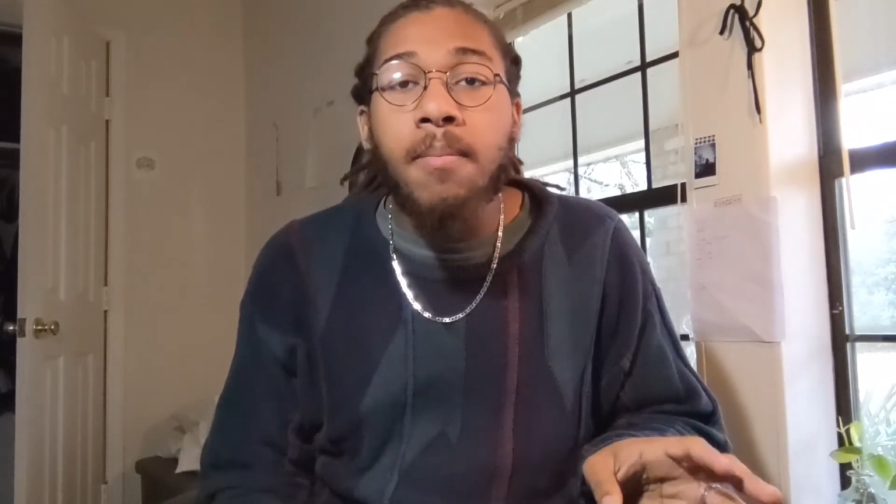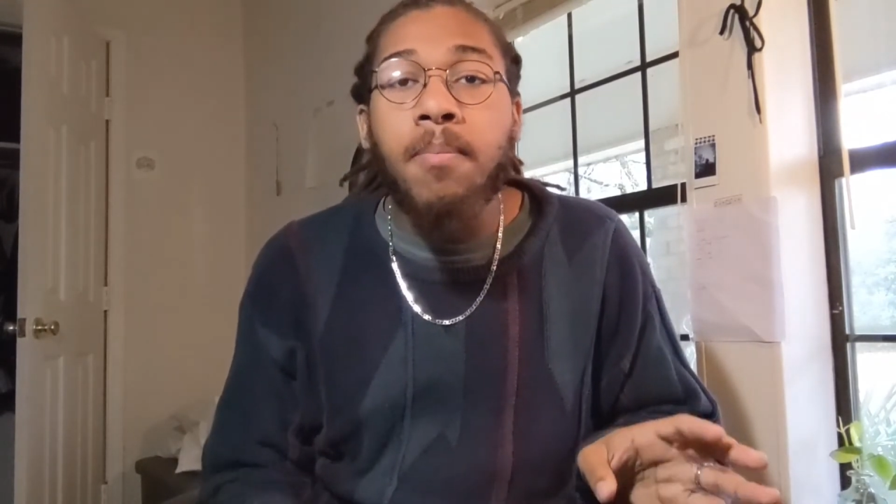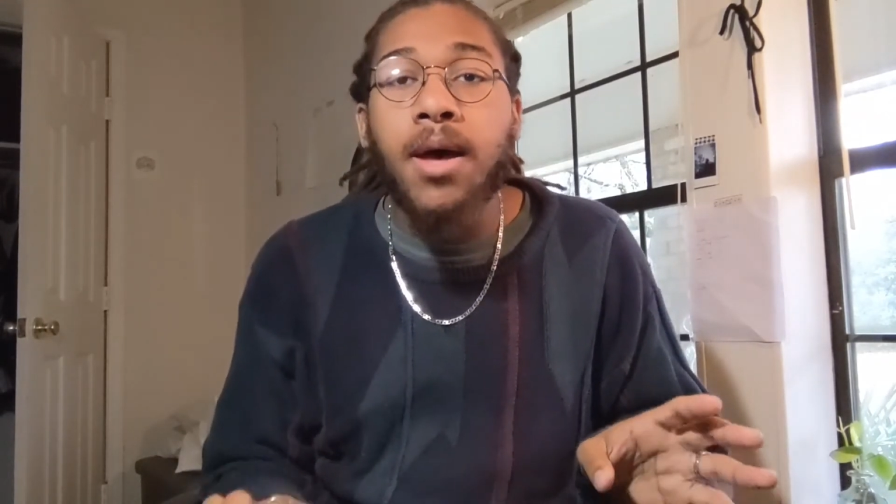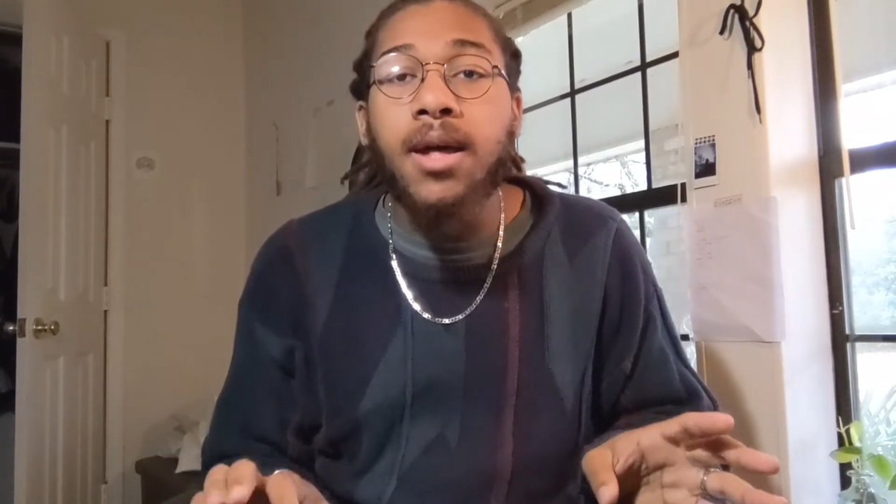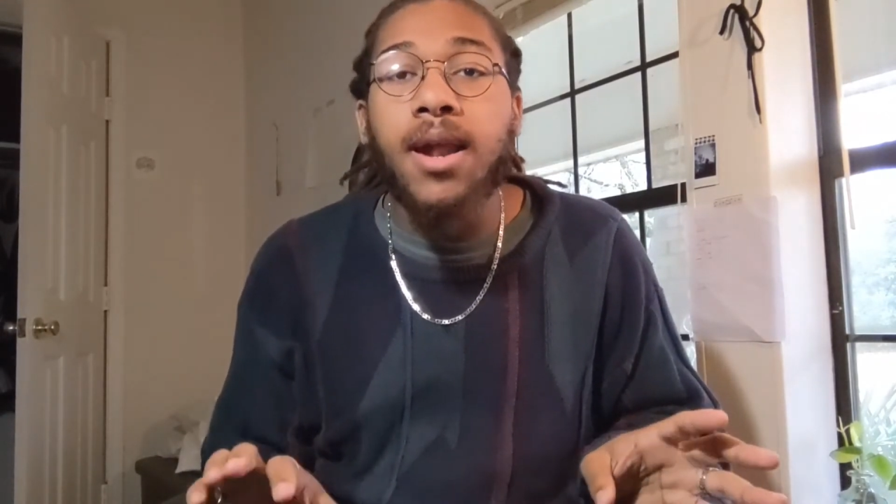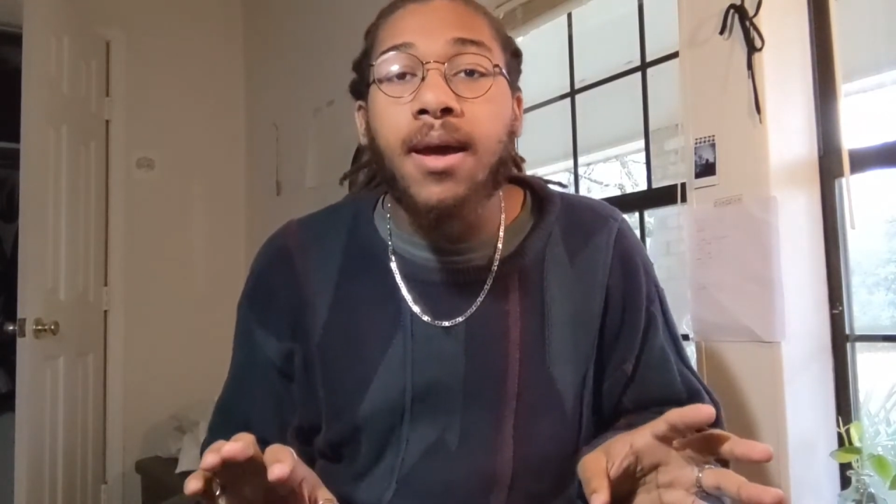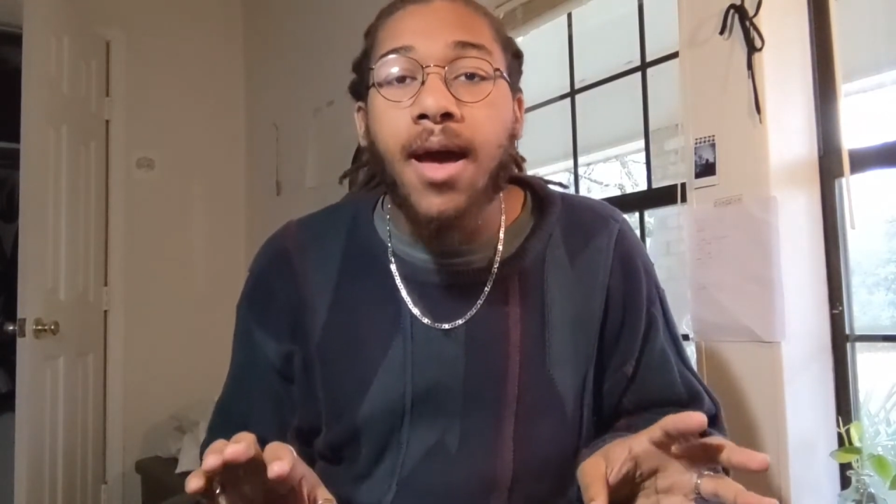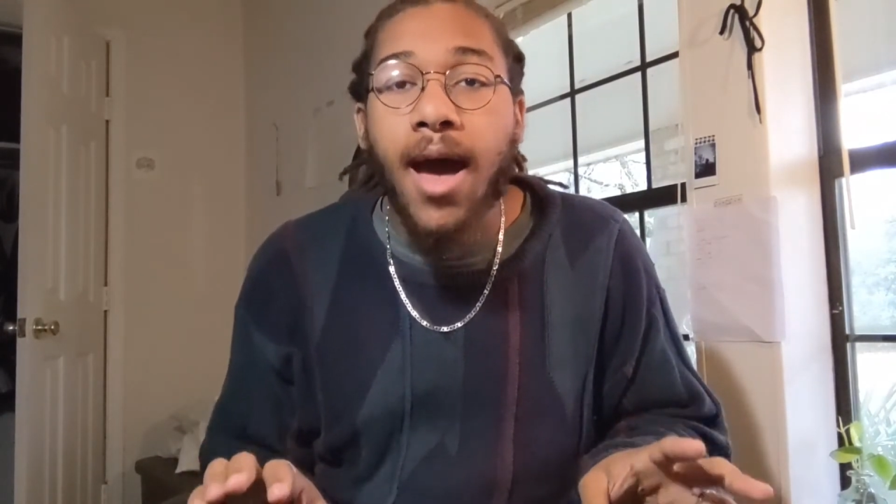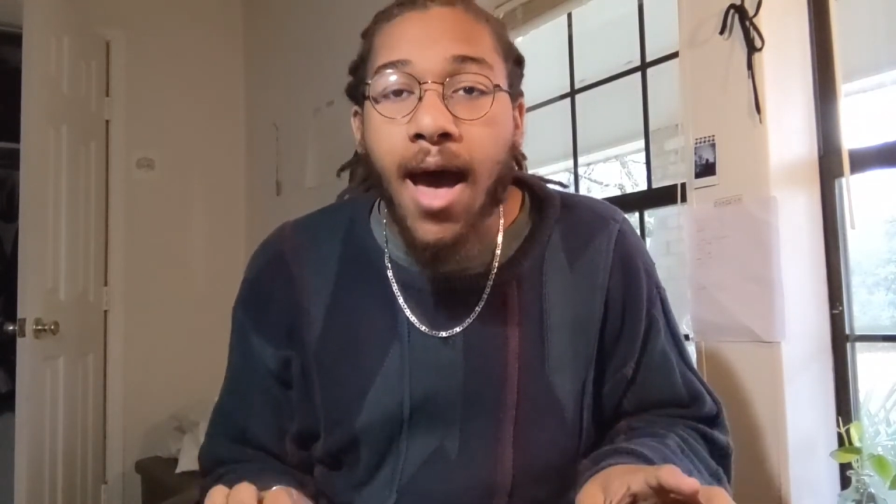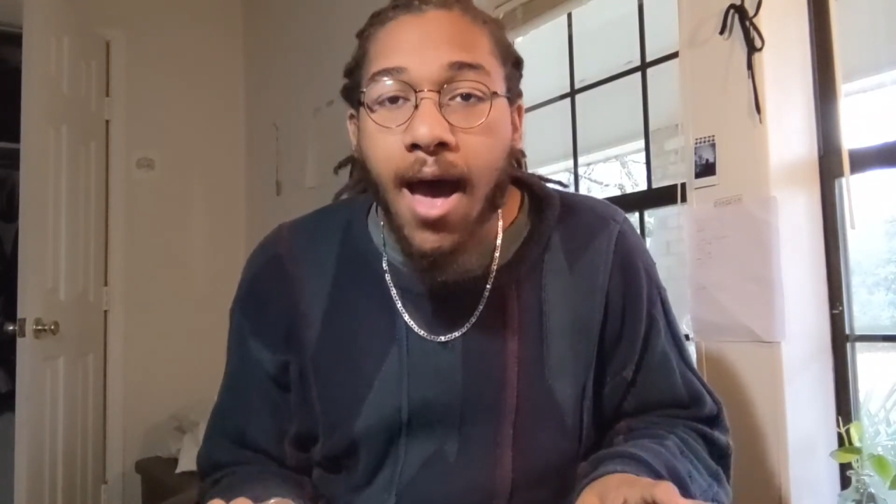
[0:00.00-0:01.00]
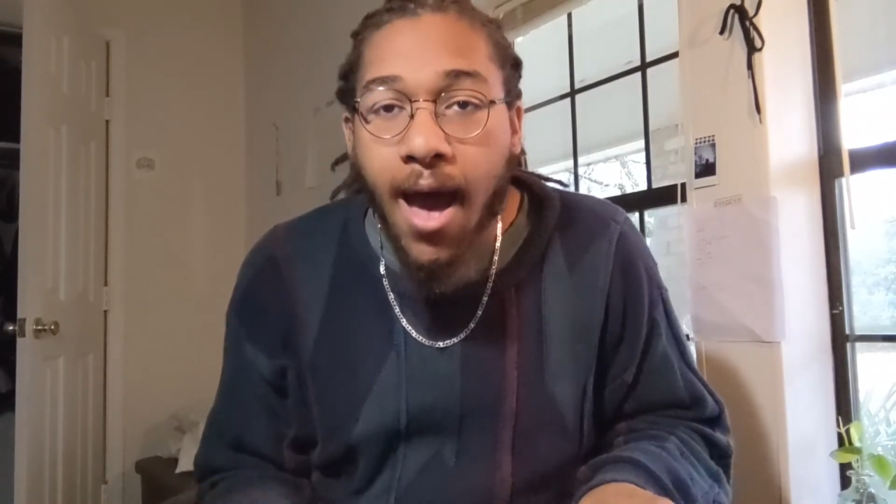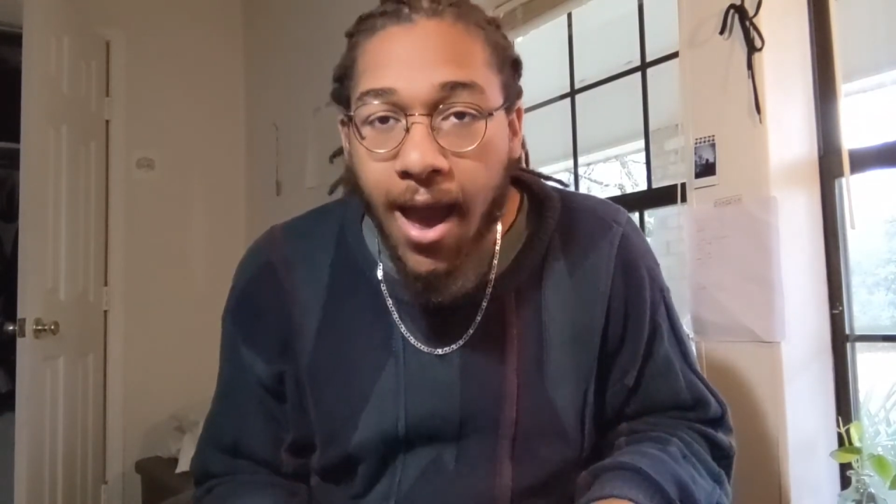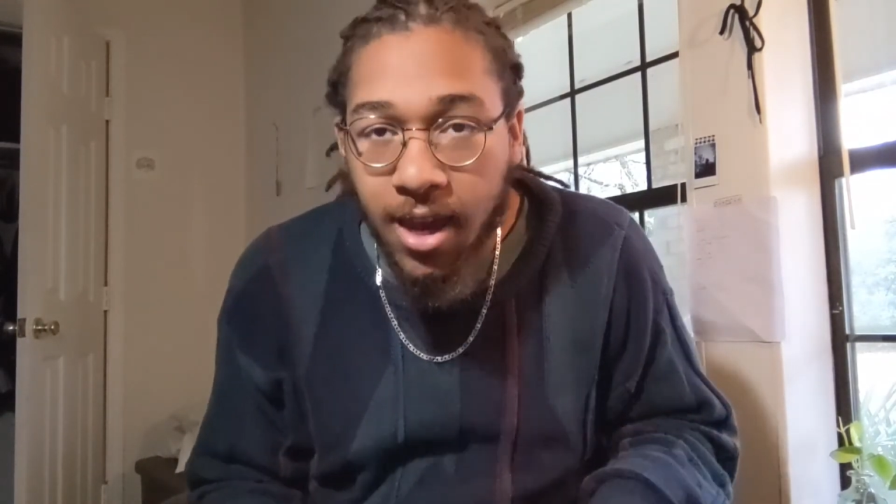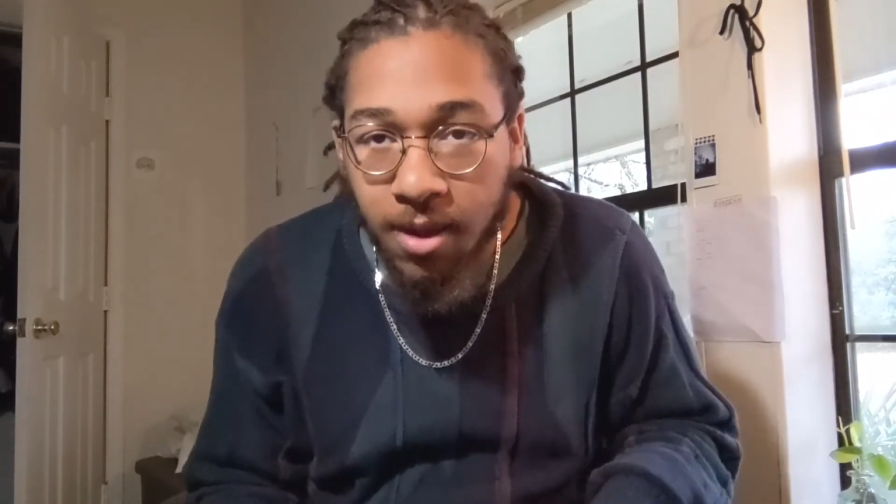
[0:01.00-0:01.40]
But I